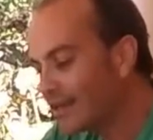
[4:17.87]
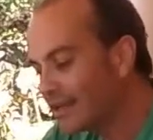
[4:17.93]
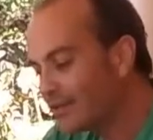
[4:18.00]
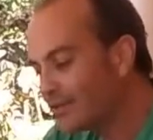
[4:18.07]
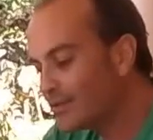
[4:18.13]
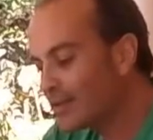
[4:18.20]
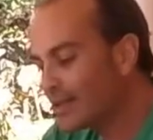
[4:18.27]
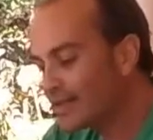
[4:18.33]

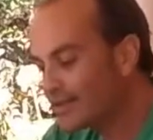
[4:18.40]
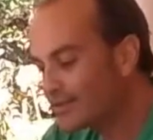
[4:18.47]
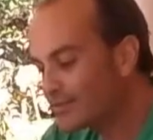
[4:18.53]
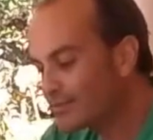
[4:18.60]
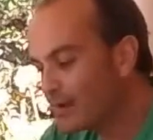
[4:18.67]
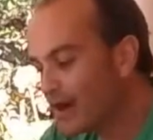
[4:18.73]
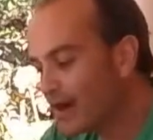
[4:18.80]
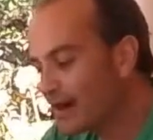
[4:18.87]
can you let
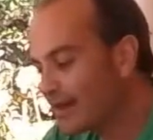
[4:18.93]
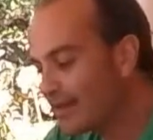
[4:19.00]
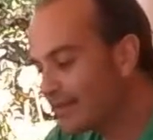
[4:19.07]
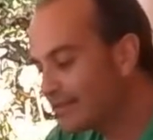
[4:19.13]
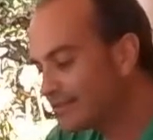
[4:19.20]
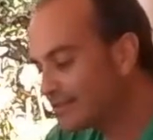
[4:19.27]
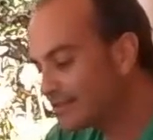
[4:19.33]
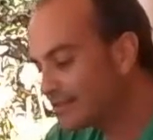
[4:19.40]
your
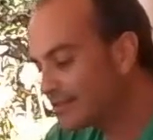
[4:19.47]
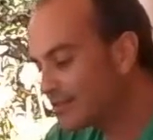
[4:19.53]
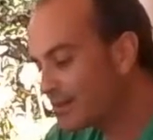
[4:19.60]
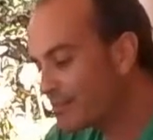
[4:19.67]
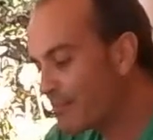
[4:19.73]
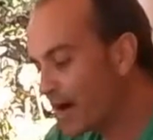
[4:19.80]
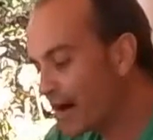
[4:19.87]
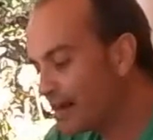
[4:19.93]
mind
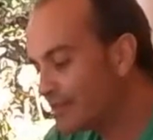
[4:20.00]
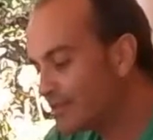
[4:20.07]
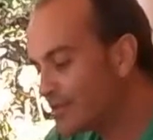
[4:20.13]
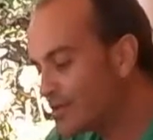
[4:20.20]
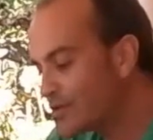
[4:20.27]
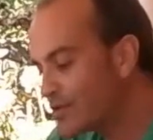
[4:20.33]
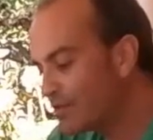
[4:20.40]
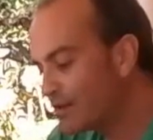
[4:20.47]

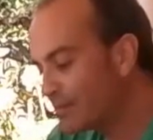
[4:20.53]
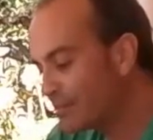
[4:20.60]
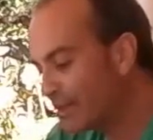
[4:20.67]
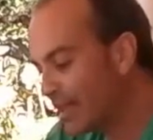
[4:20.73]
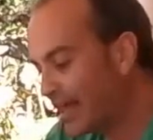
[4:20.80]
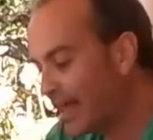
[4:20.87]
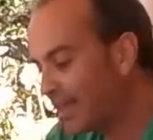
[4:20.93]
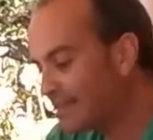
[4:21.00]
remind you of a
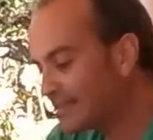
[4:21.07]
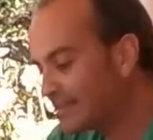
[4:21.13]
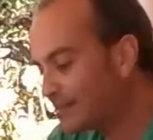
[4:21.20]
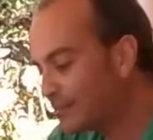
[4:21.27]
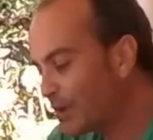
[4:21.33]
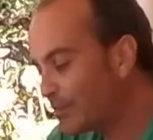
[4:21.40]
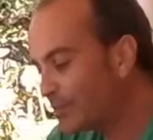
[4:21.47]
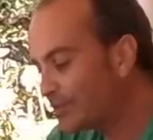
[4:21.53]
place,
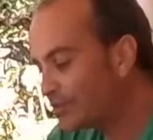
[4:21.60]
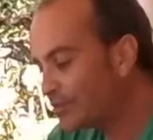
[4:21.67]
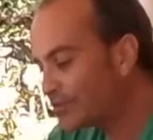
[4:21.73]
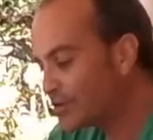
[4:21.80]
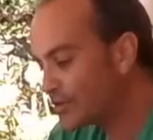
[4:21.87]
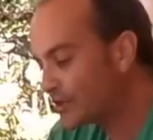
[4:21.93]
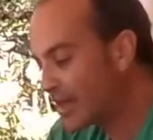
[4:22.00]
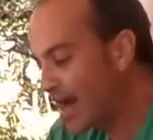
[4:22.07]
a moment
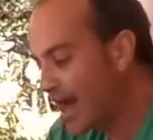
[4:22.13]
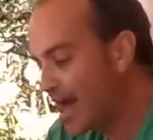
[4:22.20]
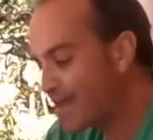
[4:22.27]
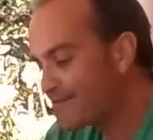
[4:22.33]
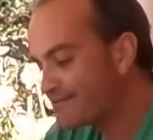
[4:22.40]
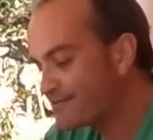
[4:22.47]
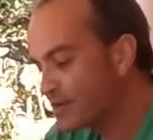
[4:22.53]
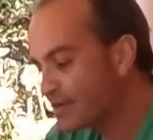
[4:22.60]
of your
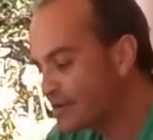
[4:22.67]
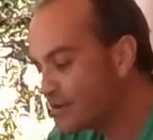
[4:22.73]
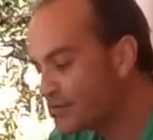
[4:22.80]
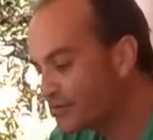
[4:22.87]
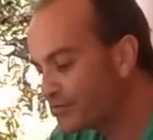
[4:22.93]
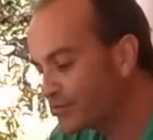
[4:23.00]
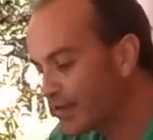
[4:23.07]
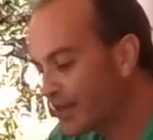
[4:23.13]
life where
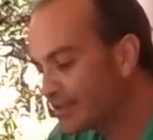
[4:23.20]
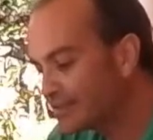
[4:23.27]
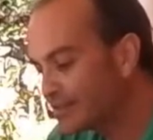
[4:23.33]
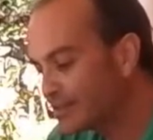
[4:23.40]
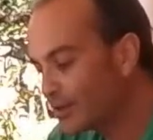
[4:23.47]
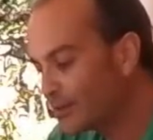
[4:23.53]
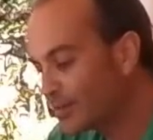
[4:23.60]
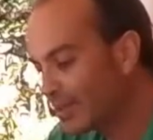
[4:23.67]
you felt
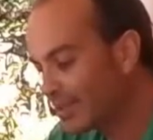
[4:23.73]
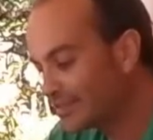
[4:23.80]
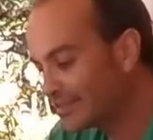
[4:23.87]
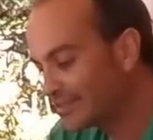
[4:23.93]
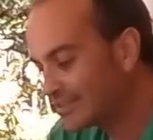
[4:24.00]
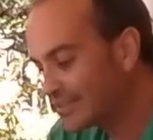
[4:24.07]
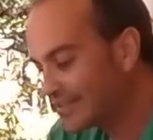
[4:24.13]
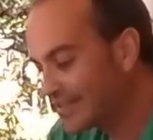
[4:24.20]
so
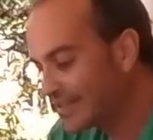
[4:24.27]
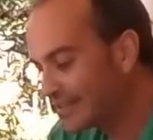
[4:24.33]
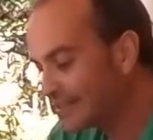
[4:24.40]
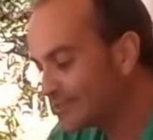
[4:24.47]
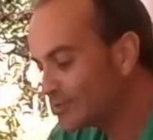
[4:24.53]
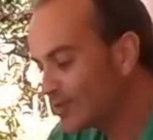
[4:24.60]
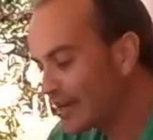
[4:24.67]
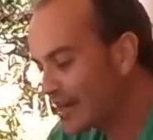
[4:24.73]
pleasantly
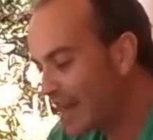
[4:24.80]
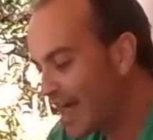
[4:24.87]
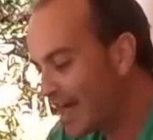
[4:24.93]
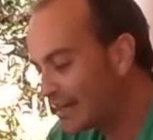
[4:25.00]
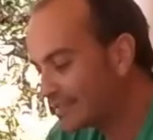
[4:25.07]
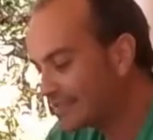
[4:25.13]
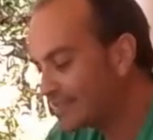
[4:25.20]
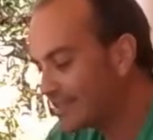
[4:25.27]

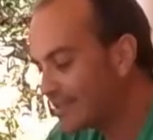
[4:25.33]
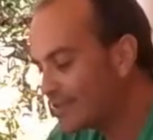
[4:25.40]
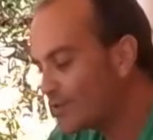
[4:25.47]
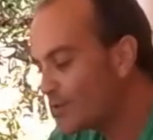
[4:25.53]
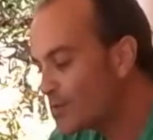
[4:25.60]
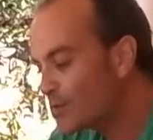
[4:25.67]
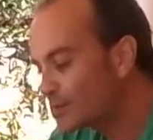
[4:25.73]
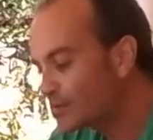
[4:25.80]
relaxed that
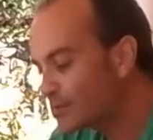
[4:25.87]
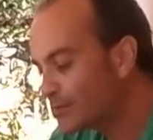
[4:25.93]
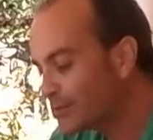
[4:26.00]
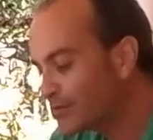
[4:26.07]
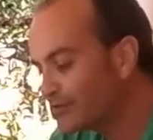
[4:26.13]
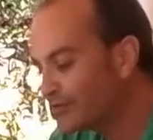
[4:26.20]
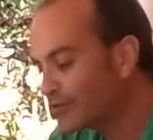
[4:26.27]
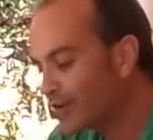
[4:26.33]
you wouldn't
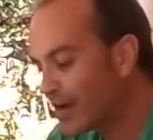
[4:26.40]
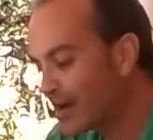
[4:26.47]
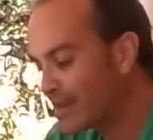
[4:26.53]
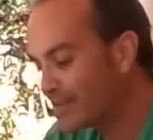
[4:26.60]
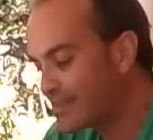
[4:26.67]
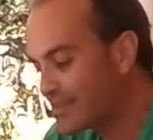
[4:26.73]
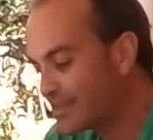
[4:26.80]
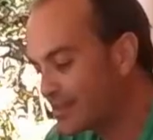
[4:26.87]
move for
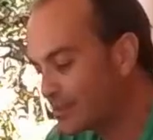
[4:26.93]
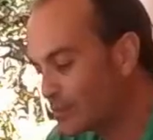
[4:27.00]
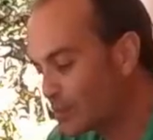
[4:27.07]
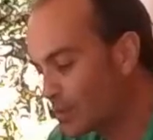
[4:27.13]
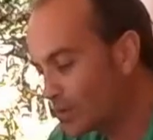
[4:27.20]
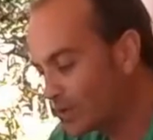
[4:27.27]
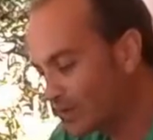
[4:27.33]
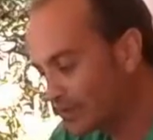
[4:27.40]
anything in
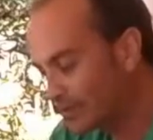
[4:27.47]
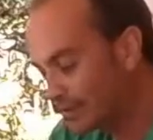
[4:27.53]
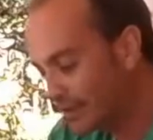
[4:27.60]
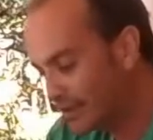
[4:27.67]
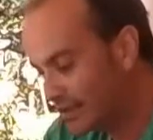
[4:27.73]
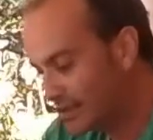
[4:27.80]
the world?